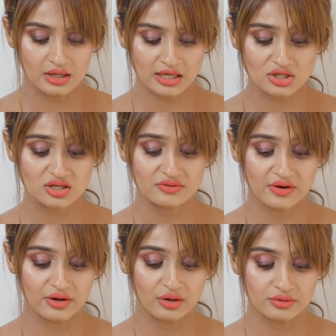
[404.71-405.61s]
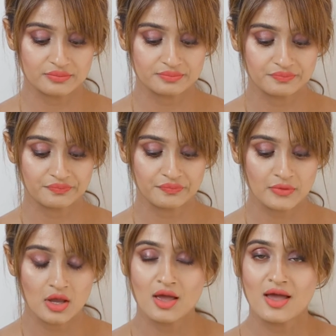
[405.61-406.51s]
actually very good.
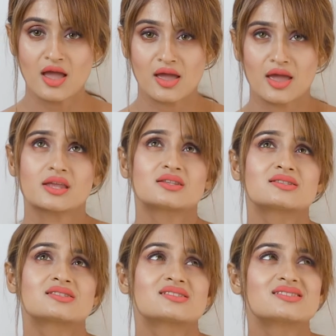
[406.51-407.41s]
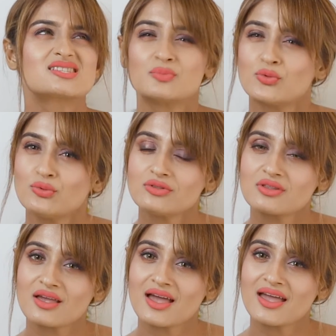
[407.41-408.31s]
It's smooth.
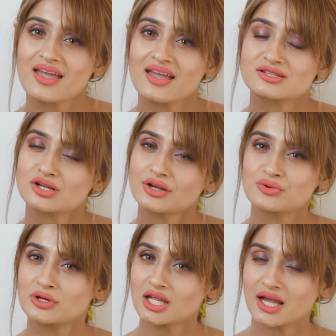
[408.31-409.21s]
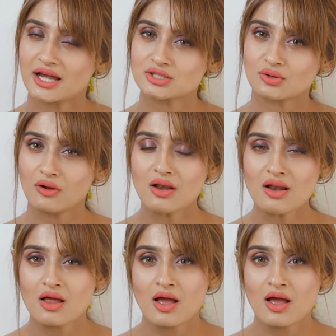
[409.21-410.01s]
It's not gritty at all.